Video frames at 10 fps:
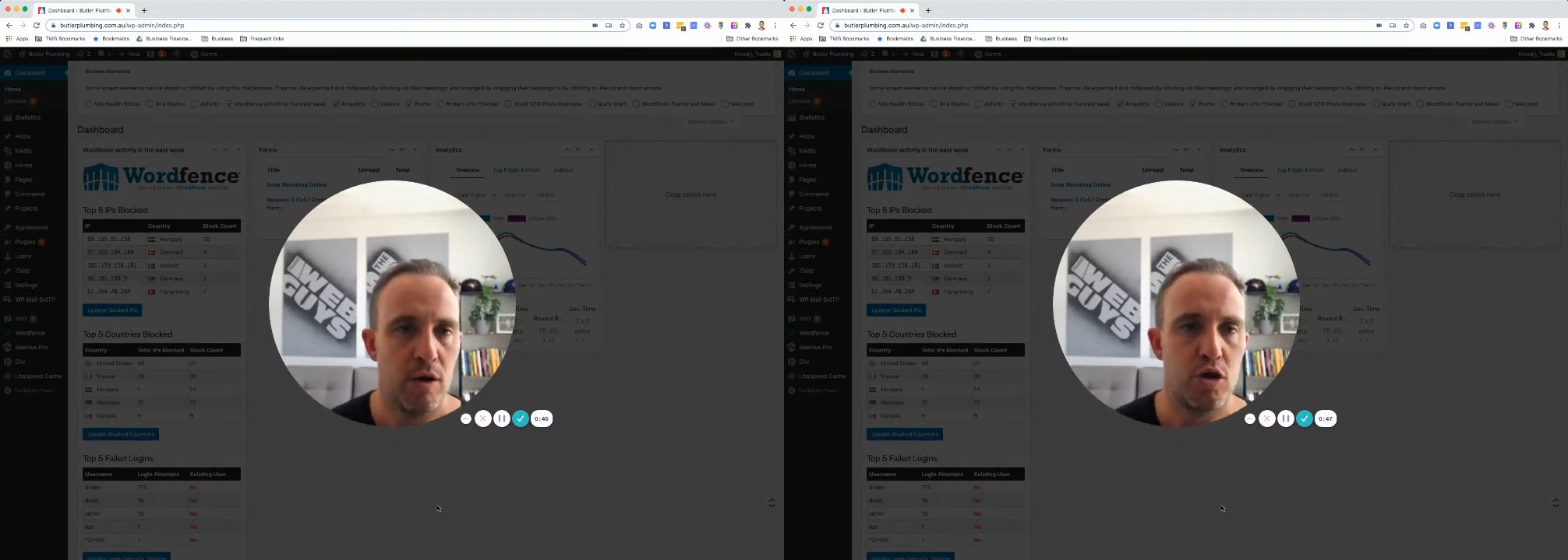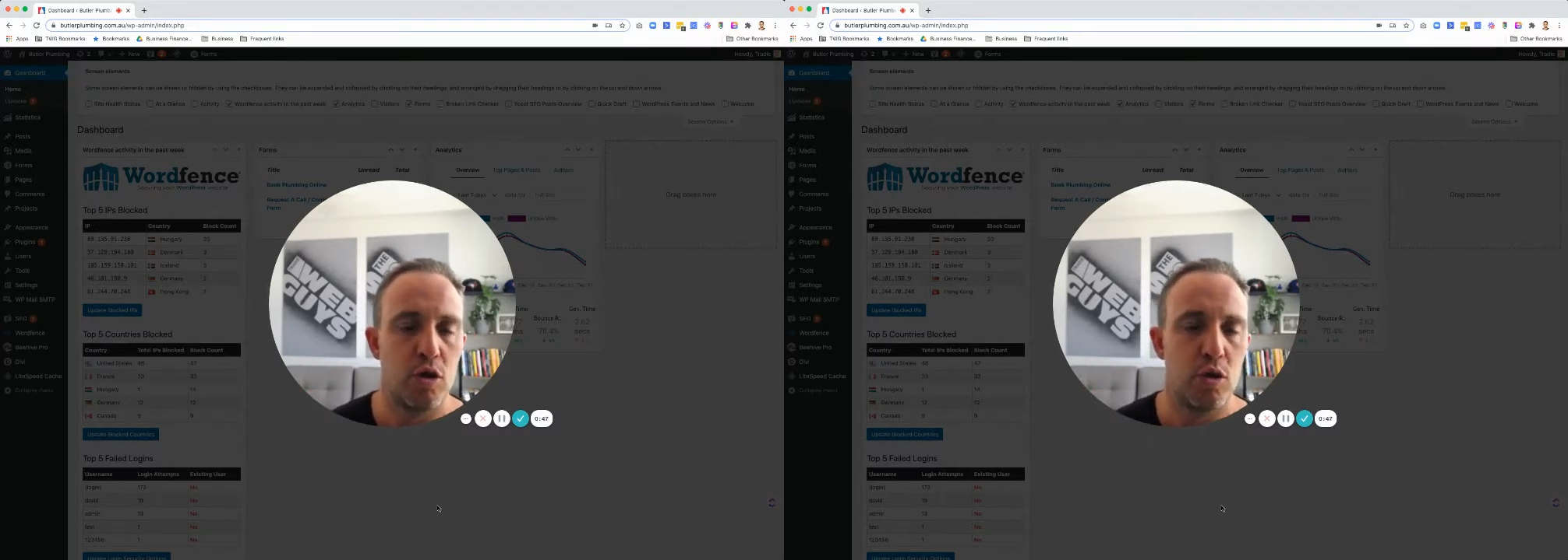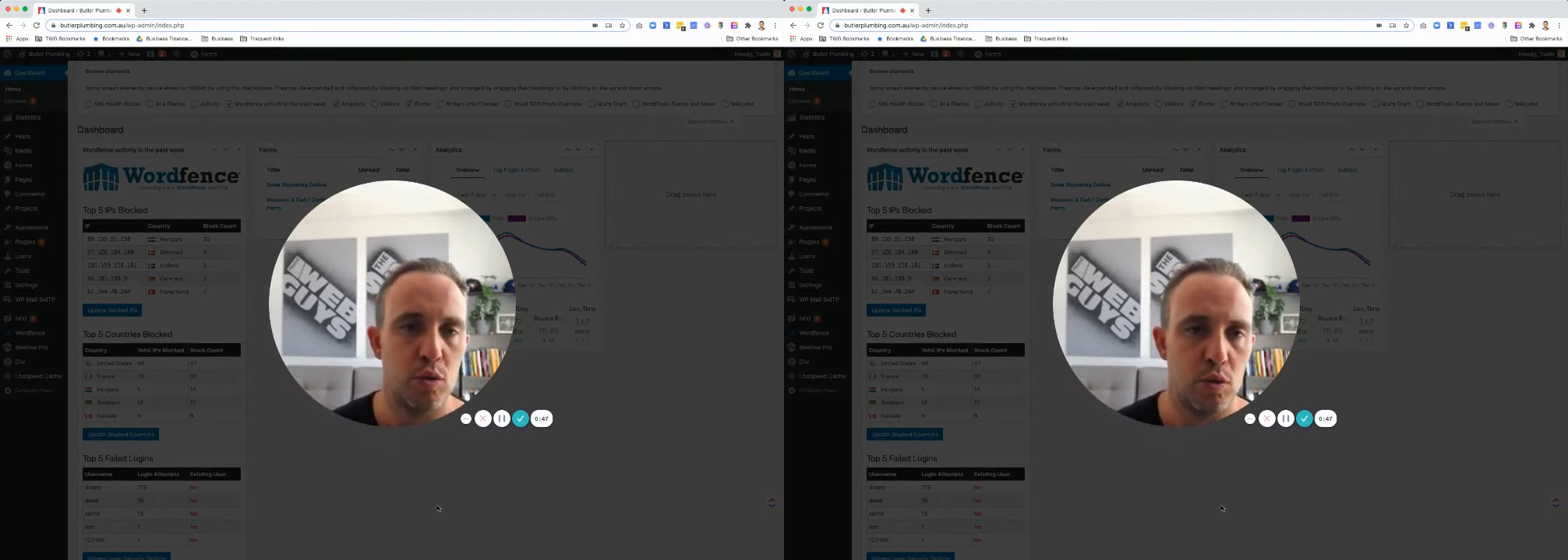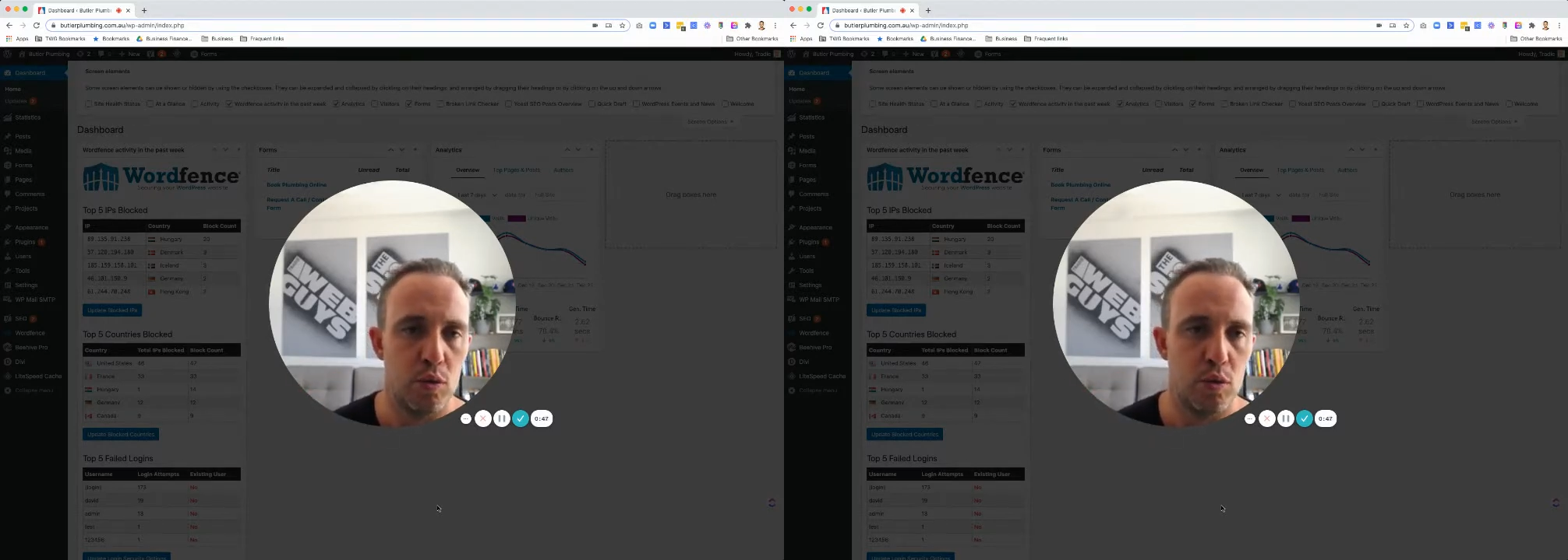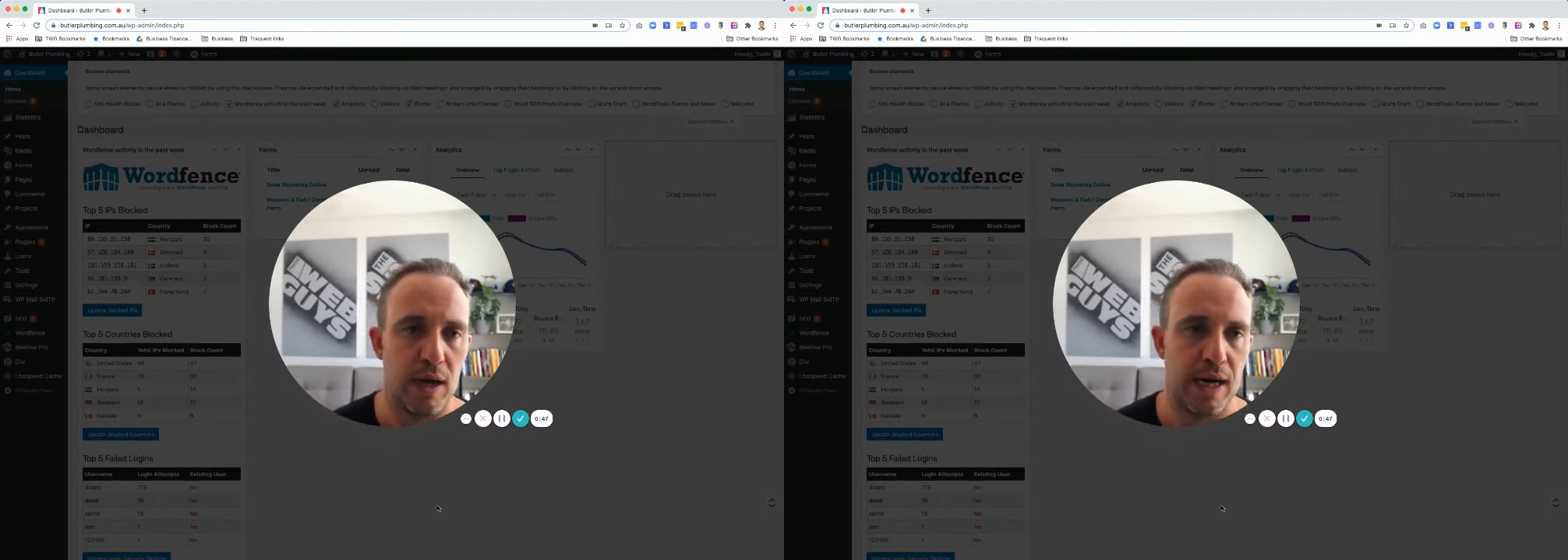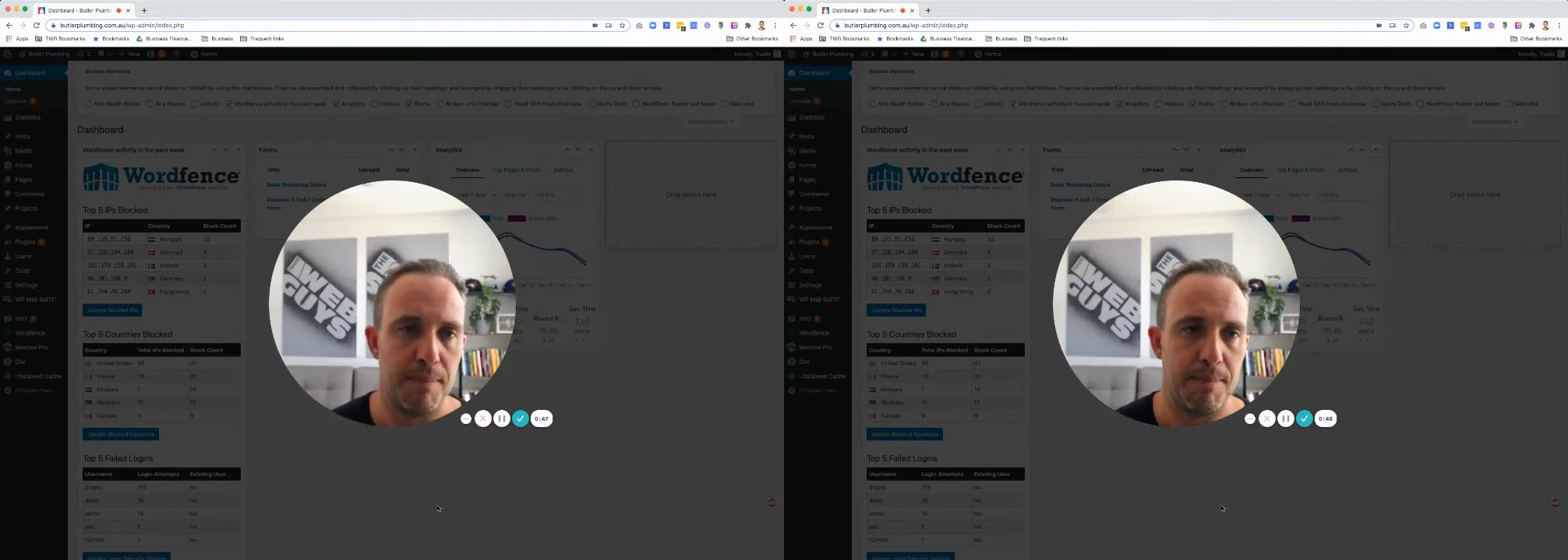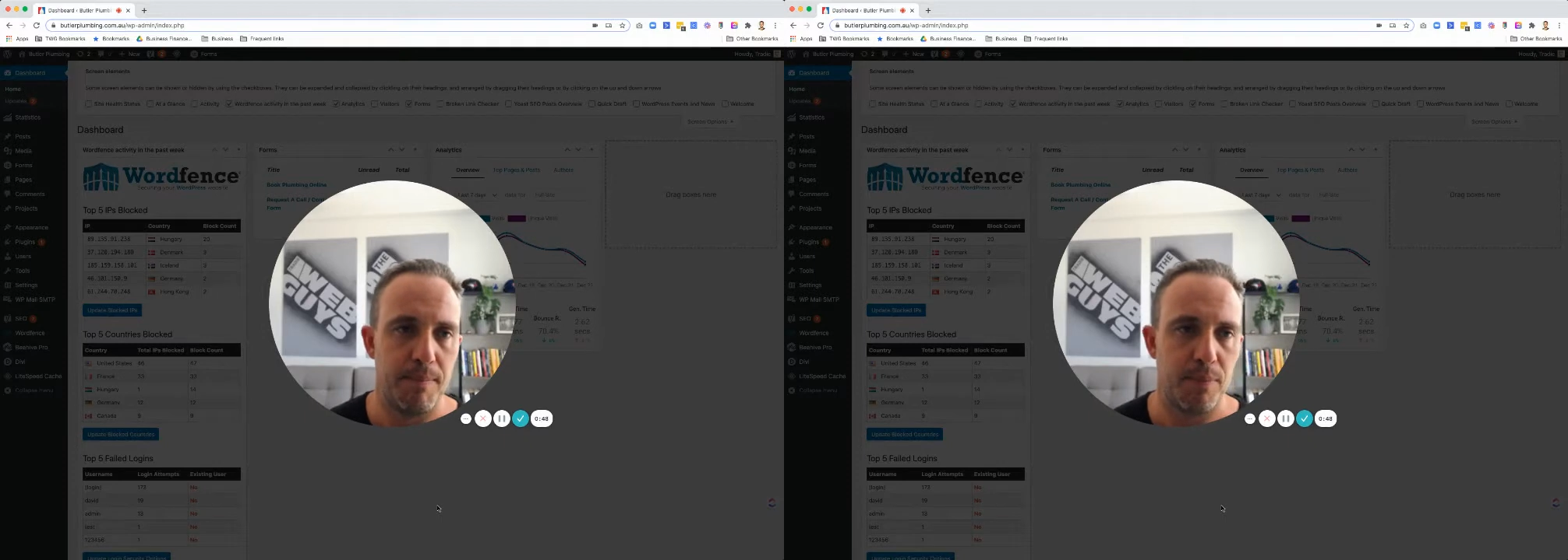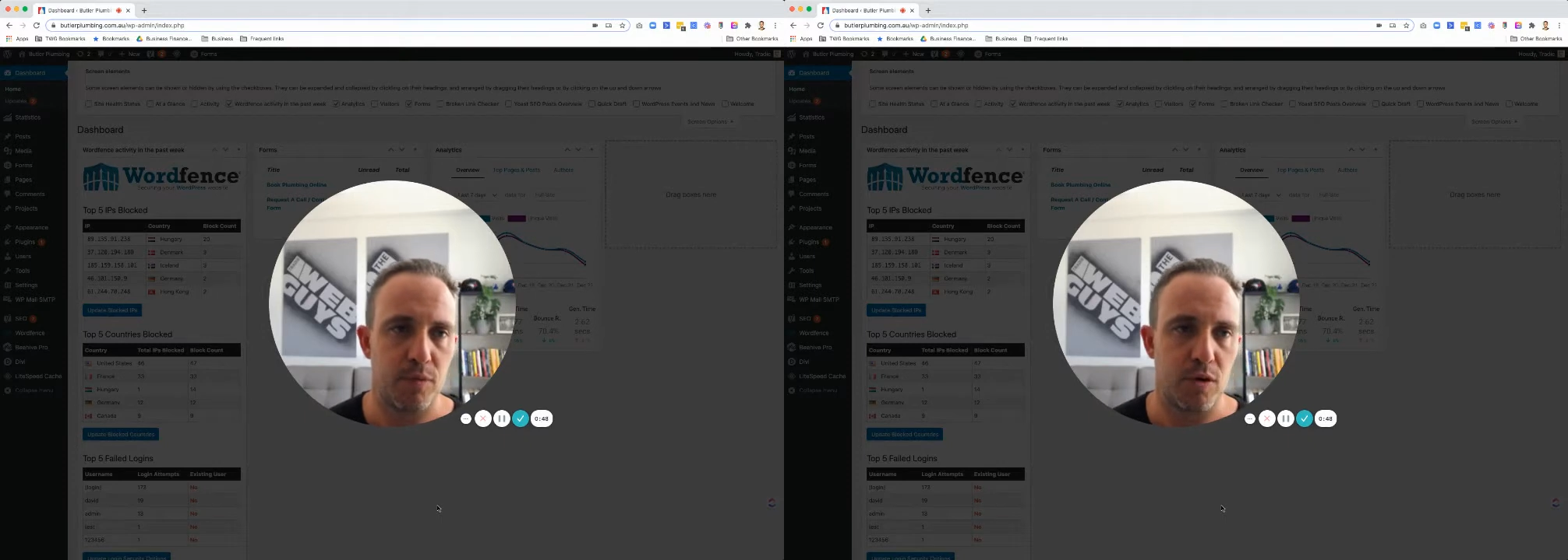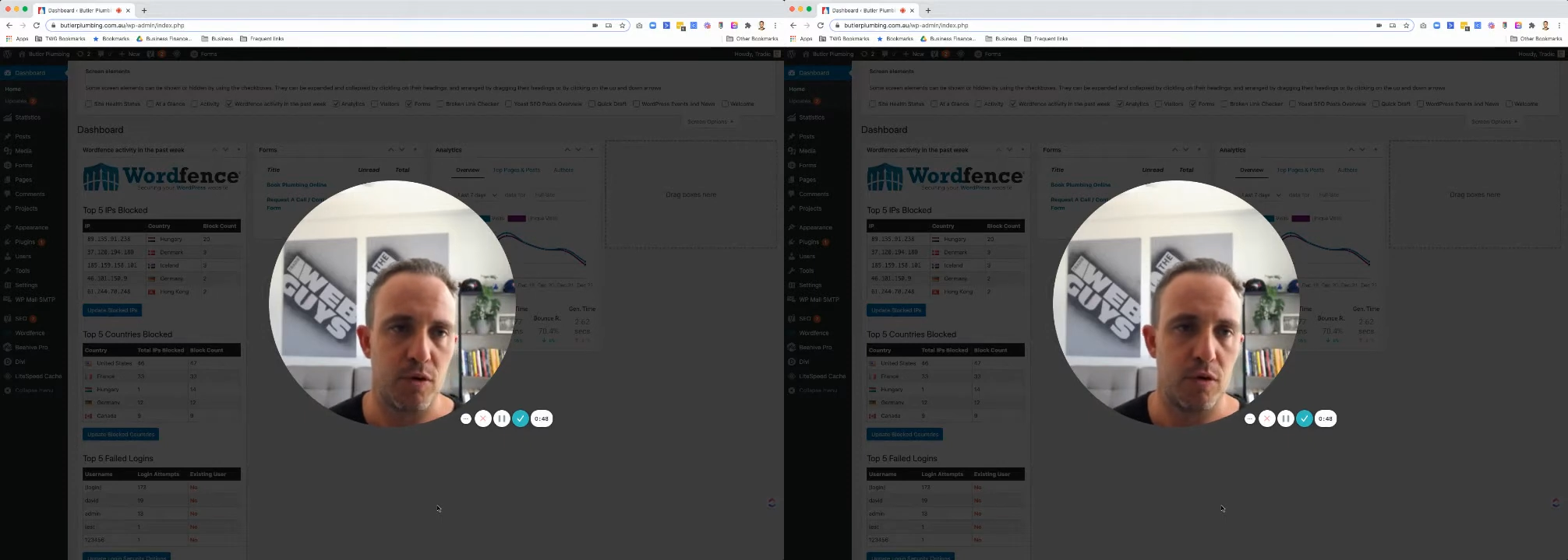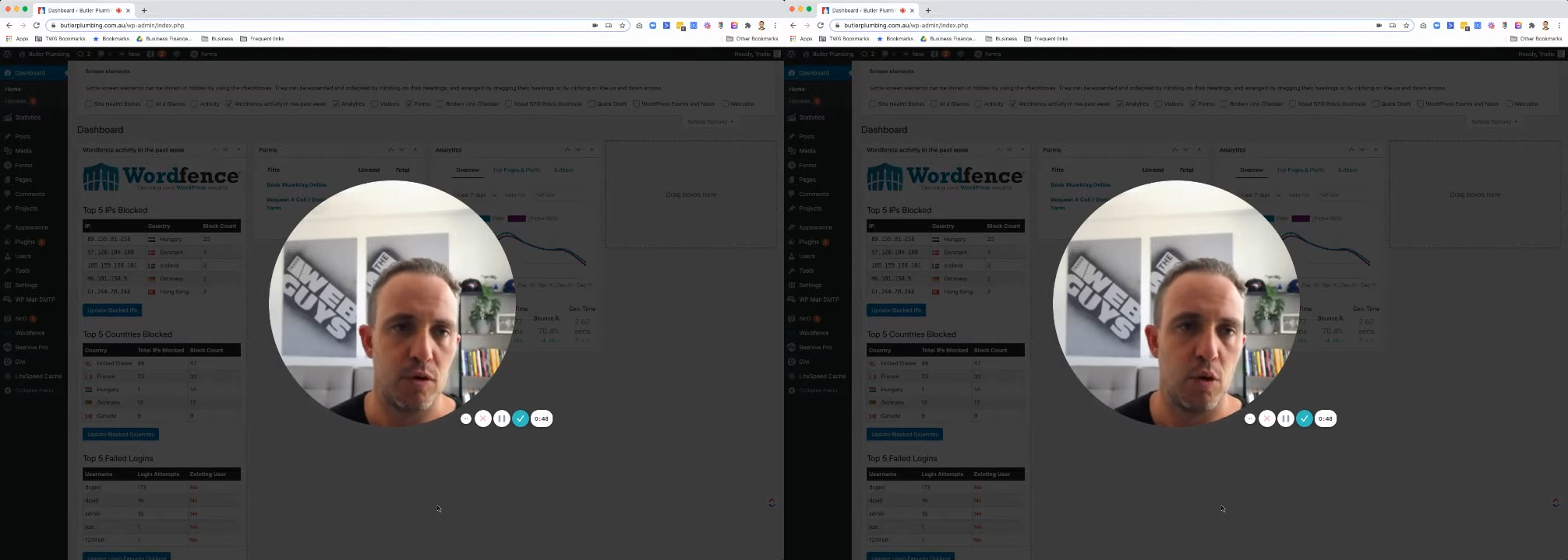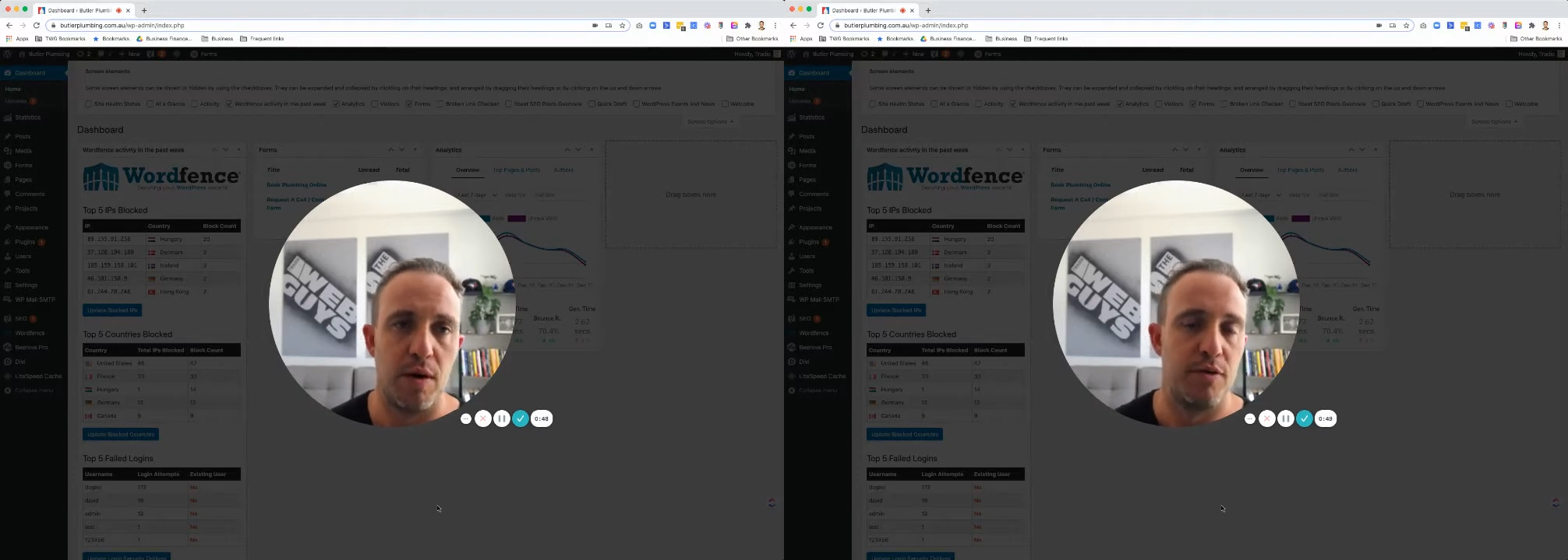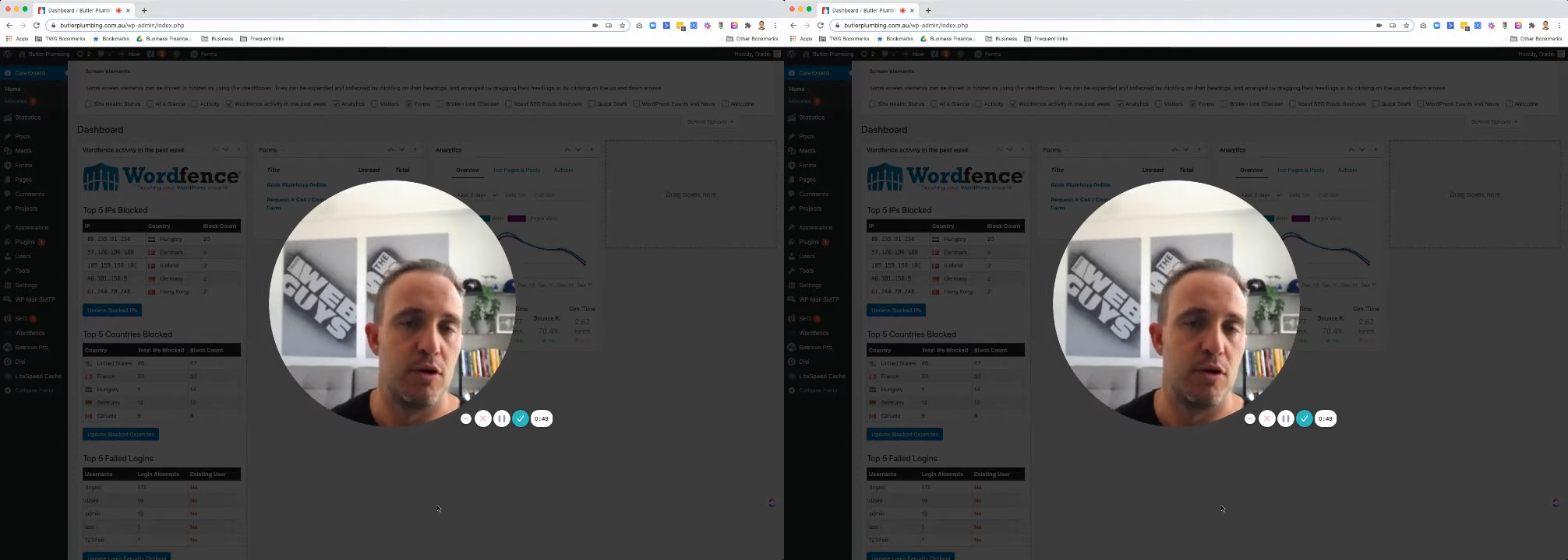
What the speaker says: to whoever